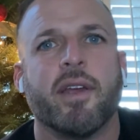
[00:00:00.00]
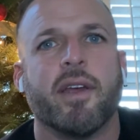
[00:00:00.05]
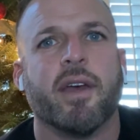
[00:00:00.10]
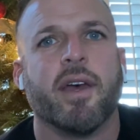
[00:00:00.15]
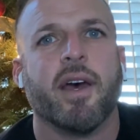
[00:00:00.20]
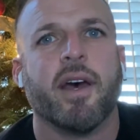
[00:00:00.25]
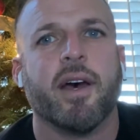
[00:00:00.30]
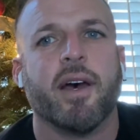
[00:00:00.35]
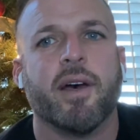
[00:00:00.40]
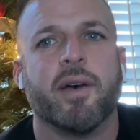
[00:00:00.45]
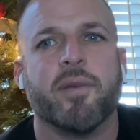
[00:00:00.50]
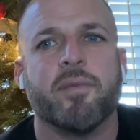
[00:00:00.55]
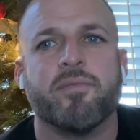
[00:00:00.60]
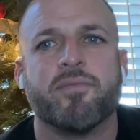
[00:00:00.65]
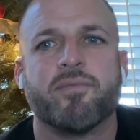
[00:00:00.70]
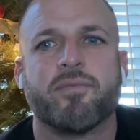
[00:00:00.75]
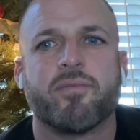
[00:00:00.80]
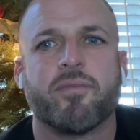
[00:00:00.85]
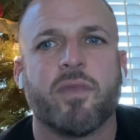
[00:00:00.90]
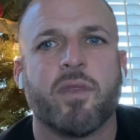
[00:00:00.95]

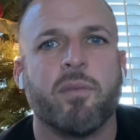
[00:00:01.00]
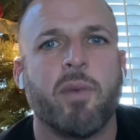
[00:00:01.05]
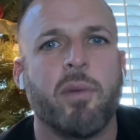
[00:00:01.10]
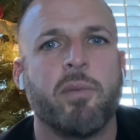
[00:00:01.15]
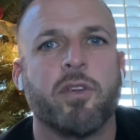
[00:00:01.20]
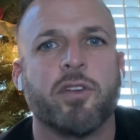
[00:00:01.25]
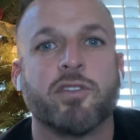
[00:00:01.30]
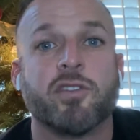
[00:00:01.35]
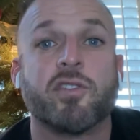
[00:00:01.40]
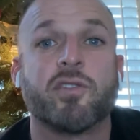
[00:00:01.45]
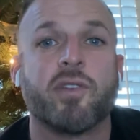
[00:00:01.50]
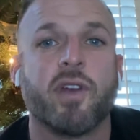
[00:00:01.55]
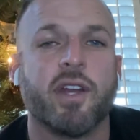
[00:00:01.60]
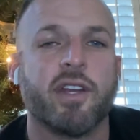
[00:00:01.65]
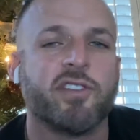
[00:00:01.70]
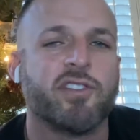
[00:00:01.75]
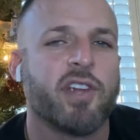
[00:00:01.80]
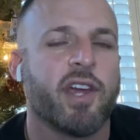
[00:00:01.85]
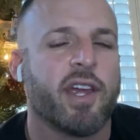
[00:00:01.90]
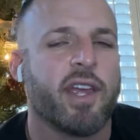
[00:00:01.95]
Maybe you're just
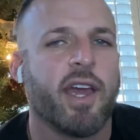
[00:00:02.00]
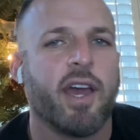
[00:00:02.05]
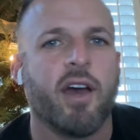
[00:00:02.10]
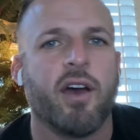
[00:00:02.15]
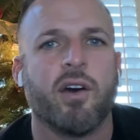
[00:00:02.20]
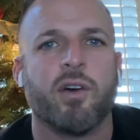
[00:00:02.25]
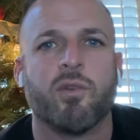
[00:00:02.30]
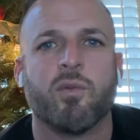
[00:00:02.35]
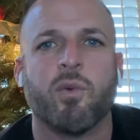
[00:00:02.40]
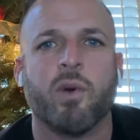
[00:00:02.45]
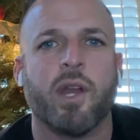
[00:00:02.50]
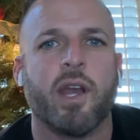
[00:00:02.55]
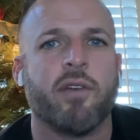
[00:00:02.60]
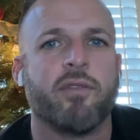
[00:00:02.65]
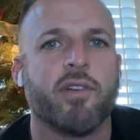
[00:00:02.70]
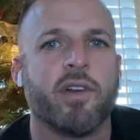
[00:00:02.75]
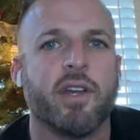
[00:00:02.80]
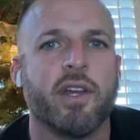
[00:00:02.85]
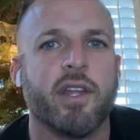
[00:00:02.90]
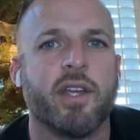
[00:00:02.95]
trying to check out.
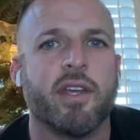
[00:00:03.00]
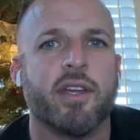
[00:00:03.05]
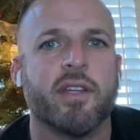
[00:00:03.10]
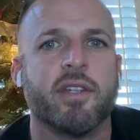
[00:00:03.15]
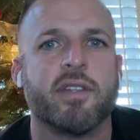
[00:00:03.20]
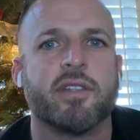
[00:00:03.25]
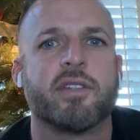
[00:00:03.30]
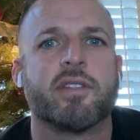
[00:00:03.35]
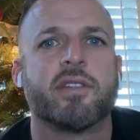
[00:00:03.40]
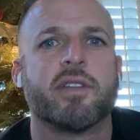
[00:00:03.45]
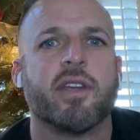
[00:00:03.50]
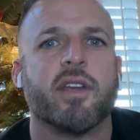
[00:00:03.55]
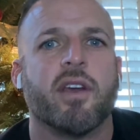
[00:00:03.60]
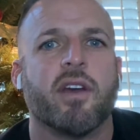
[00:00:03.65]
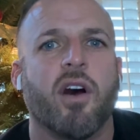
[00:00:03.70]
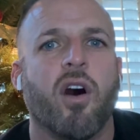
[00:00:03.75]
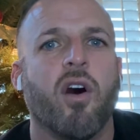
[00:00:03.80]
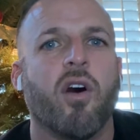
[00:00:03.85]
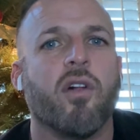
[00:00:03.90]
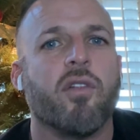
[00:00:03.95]
Whatever it is,
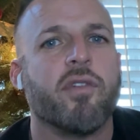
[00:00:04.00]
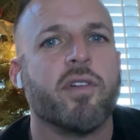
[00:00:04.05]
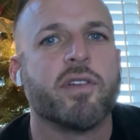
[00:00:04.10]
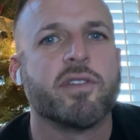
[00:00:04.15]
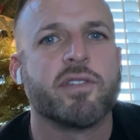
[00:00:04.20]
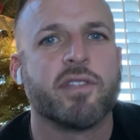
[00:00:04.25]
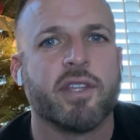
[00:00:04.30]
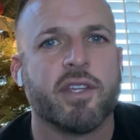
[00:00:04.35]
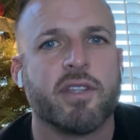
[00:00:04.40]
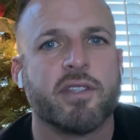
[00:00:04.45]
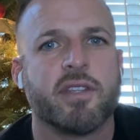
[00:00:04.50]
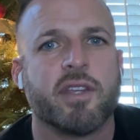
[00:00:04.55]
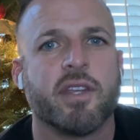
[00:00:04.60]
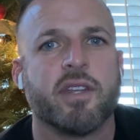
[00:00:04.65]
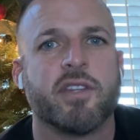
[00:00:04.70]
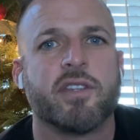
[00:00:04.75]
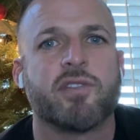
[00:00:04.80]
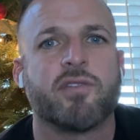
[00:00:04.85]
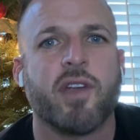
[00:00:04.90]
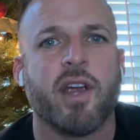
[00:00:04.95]
all of those things
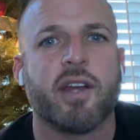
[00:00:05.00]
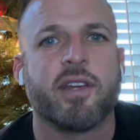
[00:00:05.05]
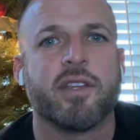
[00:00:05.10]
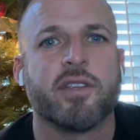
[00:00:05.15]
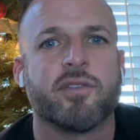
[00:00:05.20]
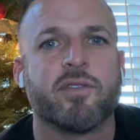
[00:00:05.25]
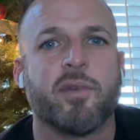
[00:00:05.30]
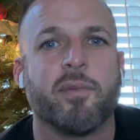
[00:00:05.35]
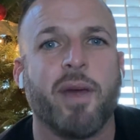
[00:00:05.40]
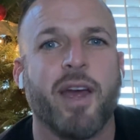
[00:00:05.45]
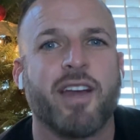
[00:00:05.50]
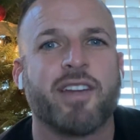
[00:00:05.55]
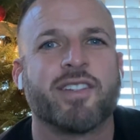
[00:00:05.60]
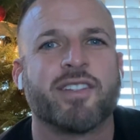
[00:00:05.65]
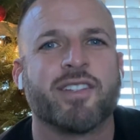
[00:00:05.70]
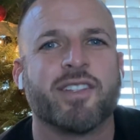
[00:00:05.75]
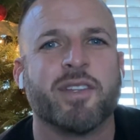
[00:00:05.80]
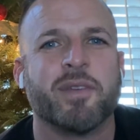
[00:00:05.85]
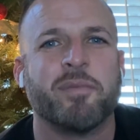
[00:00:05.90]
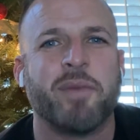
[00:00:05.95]
can distract us from
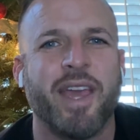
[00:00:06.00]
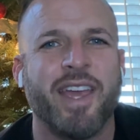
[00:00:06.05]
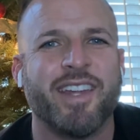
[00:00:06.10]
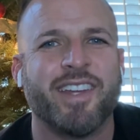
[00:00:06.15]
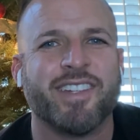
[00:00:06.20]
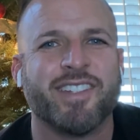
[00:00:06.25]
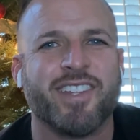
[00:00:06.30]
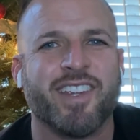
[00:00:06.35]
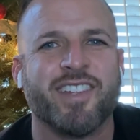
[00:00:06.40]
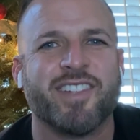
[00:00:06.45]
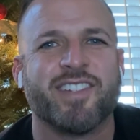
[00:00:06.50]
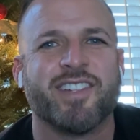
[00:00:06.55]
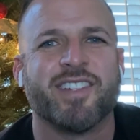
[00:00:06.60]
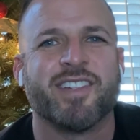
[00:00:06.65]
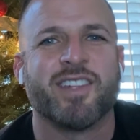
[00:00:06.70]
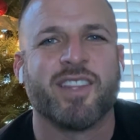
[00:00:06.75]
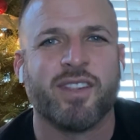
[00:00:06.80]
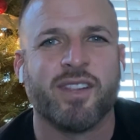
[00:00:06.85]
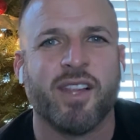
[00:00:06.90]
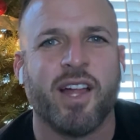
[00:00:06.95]
actually paying attention
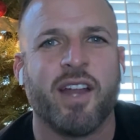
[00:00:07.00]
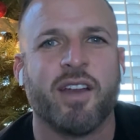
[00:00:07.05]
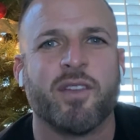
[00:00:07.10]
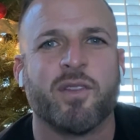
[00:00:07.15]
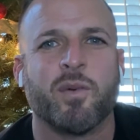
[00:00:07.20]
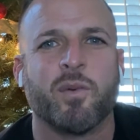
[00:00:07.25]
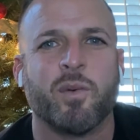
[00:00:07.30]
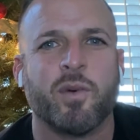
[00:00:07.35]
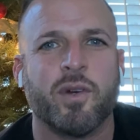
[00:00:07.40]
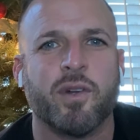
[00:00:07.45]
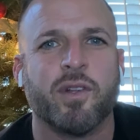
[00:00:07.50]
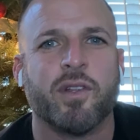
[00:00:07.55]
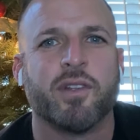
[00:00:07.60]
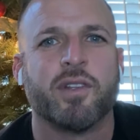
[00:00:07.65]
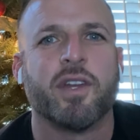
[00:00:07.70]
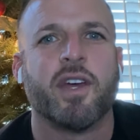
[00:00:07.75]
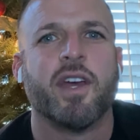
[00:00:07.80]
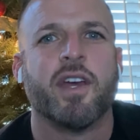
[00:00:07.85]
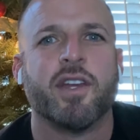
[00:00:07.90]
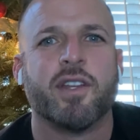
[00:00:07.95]
to the light of the
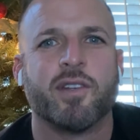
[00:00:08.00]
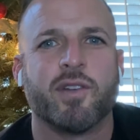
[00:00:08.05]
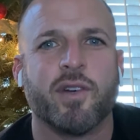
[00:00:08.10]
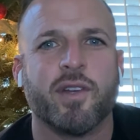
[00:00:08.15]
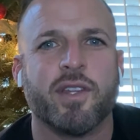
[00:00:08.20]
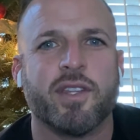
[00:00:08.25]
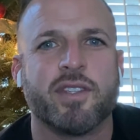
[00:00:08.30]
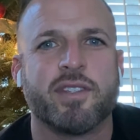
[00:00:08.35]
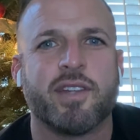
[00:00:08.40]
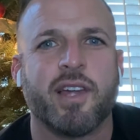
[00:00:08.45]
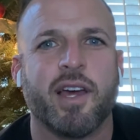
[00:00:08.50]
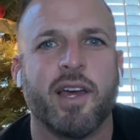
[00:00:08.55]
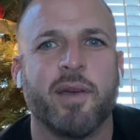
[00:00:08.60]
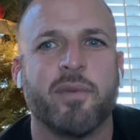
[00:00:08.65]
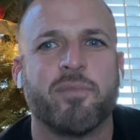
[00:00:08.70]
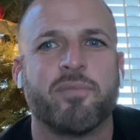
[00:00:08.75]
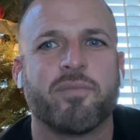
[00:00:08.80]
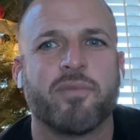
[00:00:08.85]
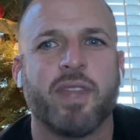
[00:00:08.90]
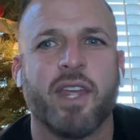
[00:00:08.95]
world during this
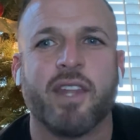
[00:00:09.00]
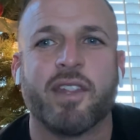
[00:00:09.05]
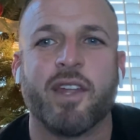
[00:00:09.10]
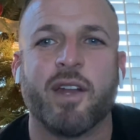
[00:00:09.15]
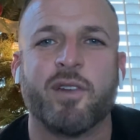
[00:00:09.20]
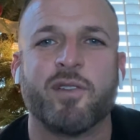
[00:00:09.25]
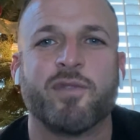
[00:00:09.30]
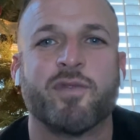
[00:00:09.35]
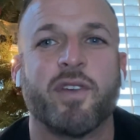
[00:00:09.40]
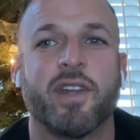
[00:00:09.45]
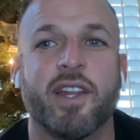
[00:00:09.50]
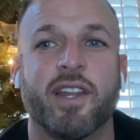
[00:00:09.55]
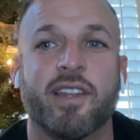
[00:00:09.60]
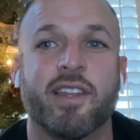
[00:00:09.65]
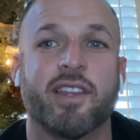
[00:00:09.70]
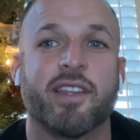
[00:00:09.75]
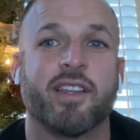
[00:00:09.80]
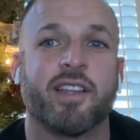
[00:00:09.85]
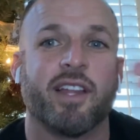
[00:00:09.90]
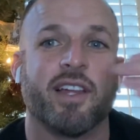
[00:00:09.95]
time. And I thought it was fitting
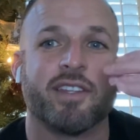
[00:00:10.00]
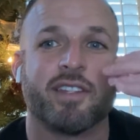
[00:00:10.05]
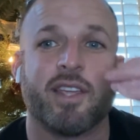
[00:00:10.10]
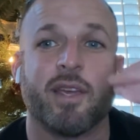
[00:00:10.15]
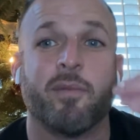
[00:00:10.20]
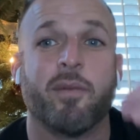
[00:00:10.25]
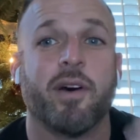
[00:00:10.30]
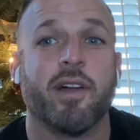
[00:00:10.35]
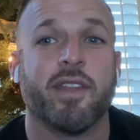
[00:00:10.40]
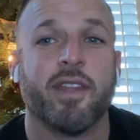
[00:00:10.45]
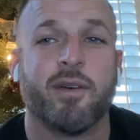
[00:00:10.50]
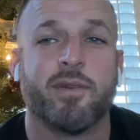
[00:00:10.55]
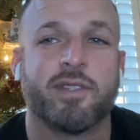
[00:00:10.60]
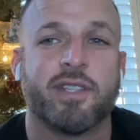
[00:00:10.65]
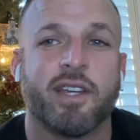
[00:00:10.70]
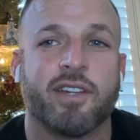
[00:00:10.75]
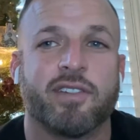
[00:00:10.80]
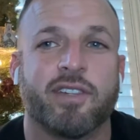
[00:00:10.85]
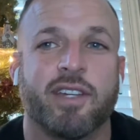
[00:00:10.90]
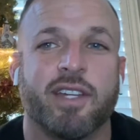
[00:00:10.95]
that the lights came on. That was
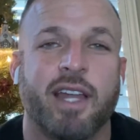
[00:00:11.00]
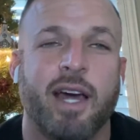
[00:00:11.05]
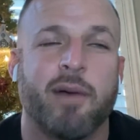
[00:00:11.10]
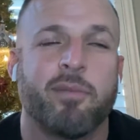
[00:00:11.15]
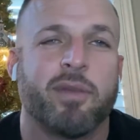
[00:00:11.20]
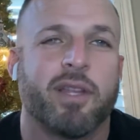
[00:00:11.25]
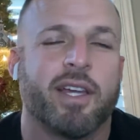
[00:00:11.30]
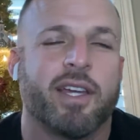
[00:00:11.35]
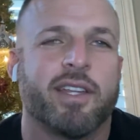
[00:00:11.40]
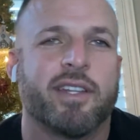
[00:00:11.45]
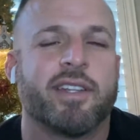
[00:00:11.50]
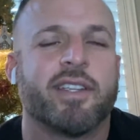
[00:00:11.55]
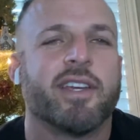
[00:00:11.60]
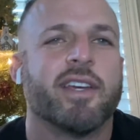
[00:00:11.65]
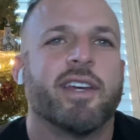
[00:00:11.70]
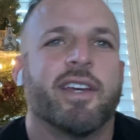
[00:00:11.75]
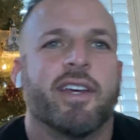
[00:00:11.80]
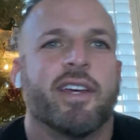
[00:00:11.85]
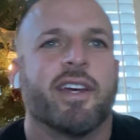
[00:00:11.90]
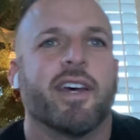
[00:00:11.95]
actually not planned.
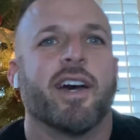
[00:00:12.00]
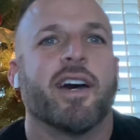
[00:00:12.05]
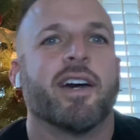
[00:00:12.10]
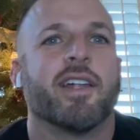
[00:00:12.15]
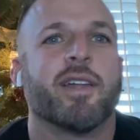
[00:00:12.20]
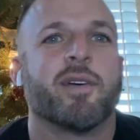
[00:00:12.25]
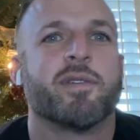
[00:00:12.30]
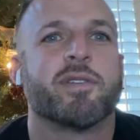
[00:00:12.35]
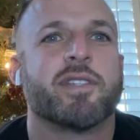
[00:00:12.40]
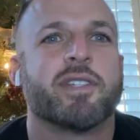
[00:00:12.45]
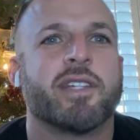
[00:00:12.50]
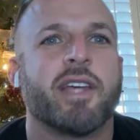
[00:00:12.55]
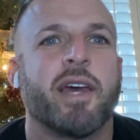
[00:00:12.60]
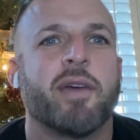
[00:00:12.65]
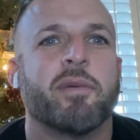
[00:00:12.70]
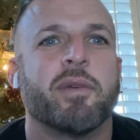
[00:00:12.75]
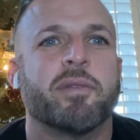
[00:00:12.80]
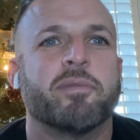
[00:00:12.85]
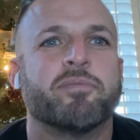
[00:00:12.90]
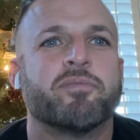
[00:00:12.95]
That was the
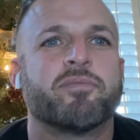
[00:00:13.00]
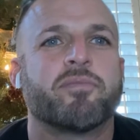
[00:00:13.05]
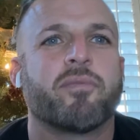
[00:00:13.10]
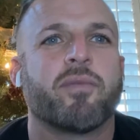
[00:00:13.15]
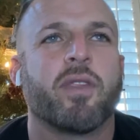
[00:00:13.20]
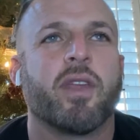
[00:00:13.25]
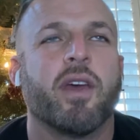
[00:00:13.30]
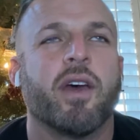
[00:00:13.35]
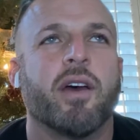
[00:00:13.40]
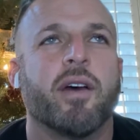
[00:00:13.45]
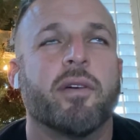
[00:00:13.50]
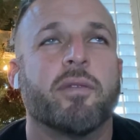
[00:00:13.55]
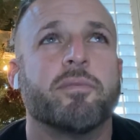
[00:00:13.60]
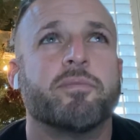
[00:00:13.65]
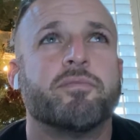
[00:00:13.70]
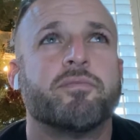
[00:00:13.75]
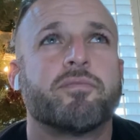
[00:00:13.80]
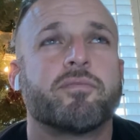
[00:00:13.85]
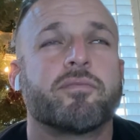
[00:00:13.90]
timing. Um,